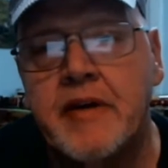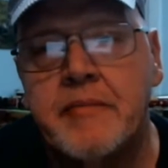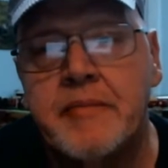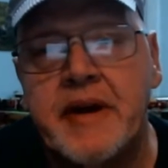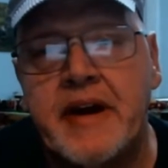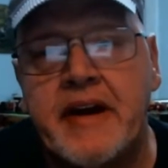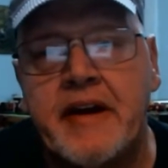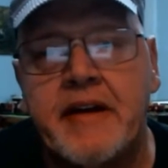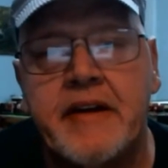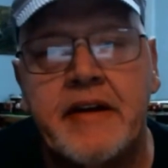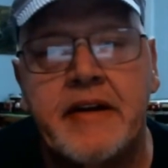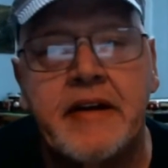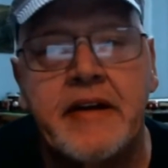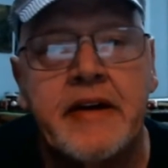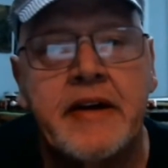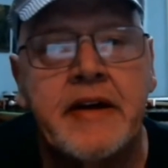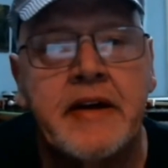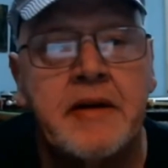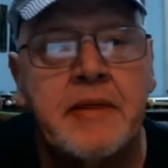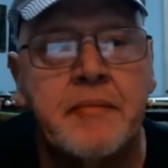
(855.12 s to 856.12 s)
there.
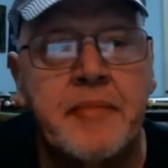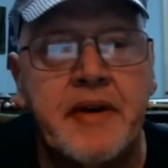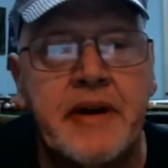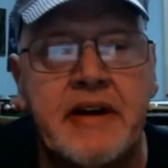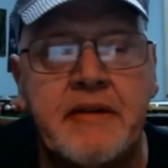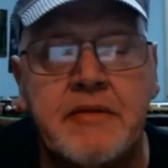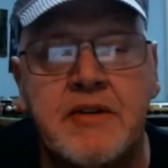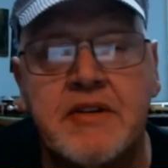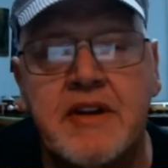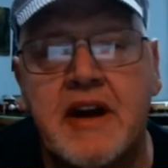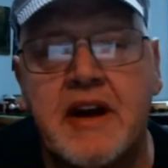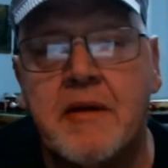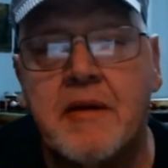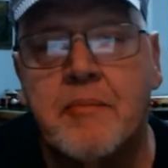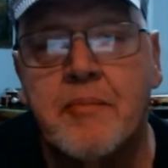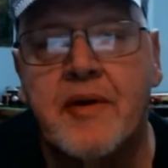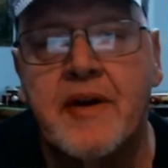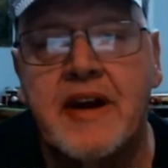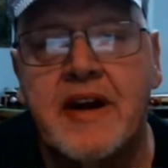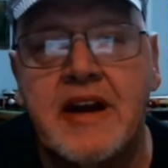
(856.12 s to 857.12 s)
But it looked like a
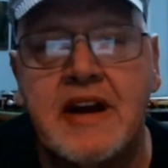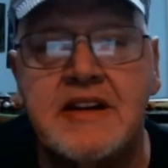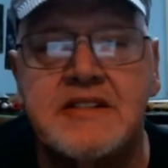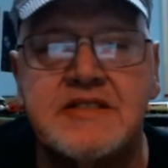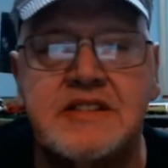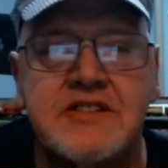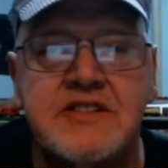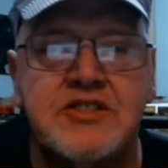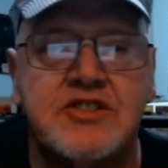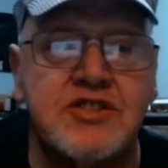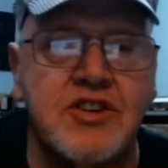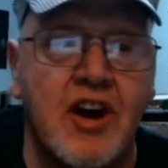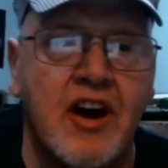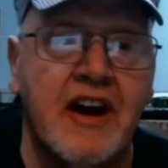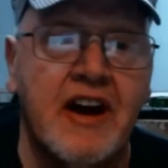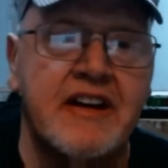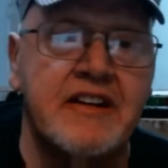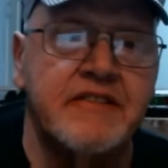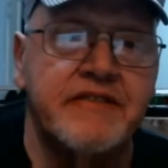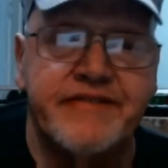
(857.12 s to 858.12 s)
pretty easy
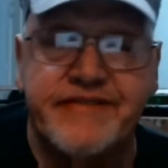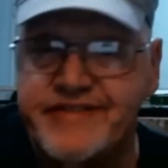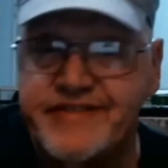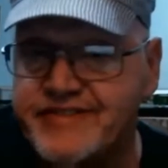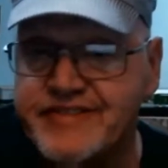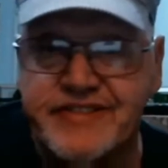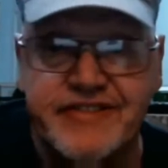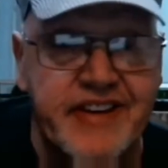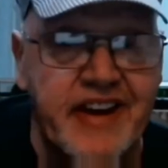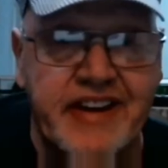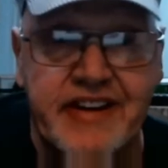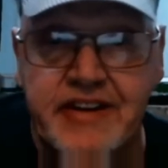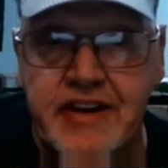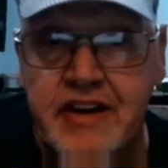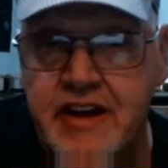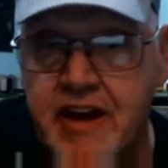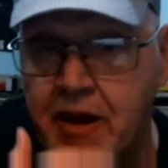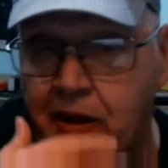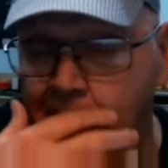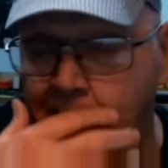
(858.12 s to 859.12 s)
shot straight.
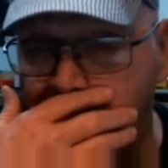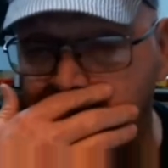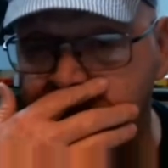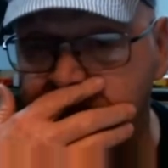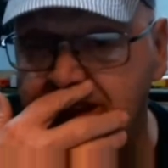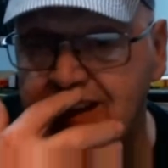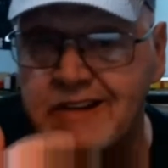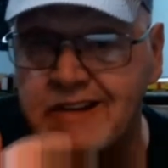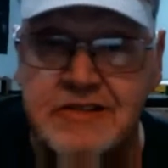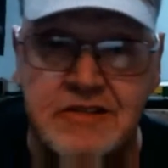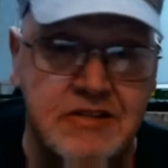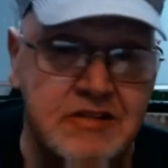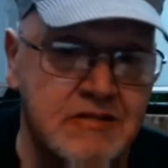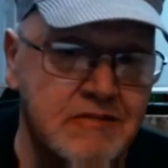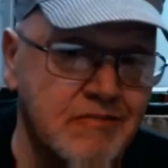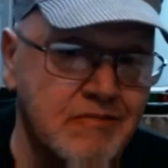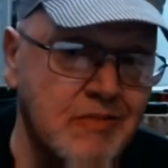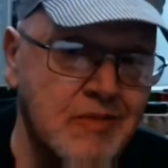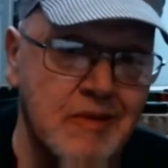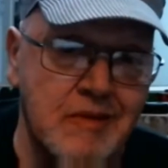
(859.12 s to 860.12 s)
It's
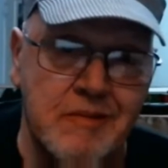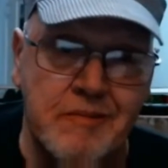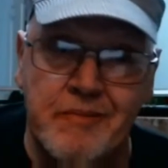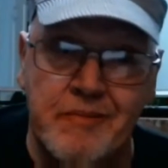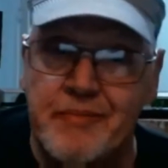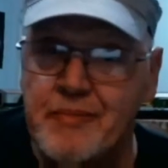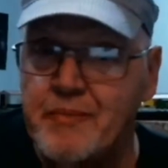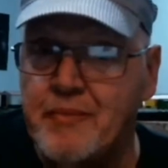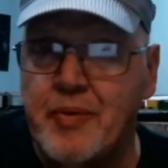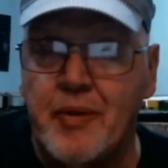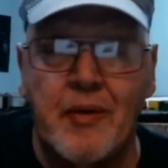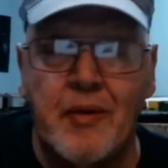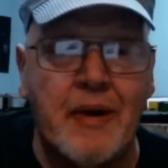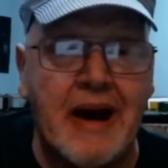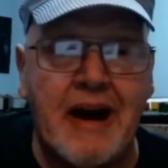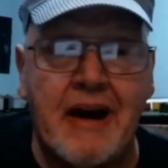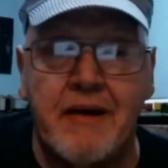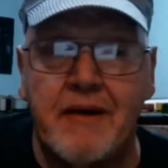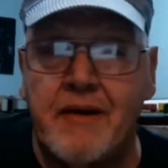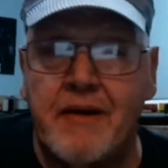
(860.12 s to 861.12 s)
pull
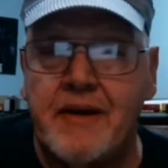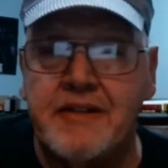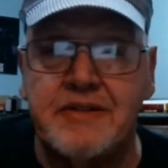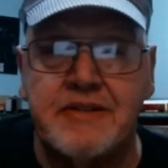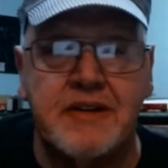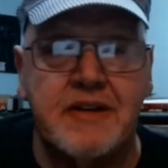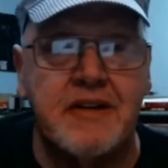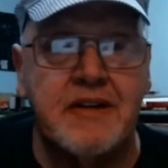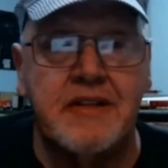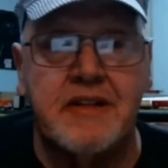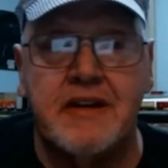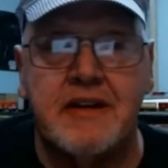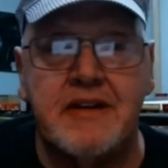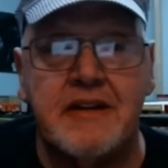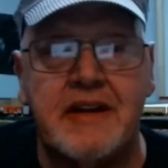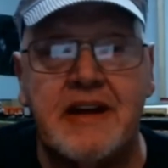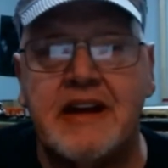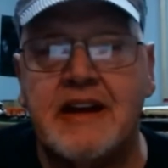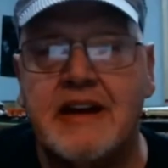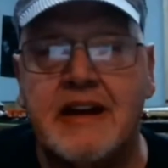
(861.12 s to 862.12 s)
out onto the
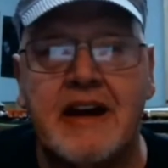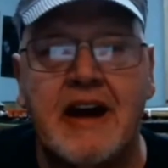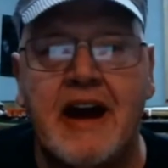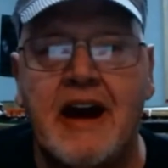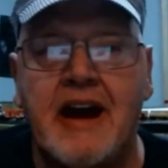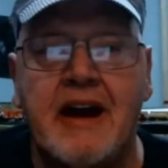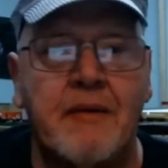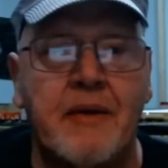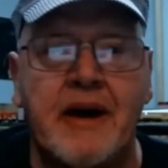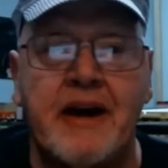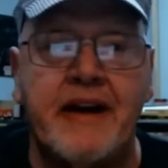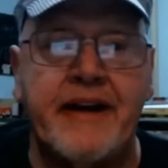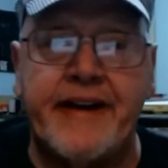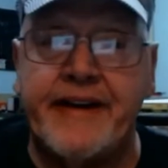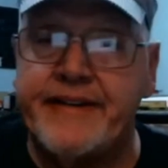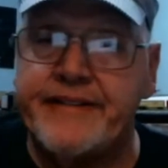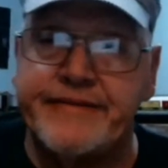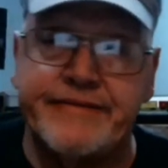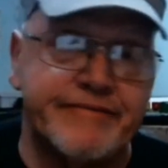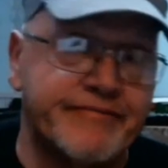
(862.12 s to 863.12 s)
Lincoln Highway
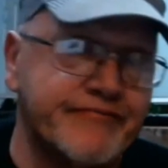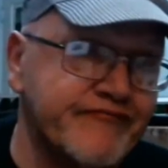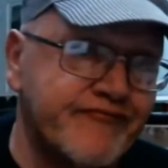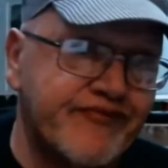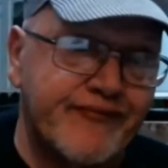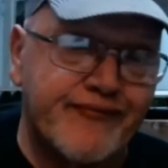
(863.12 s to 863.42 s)
and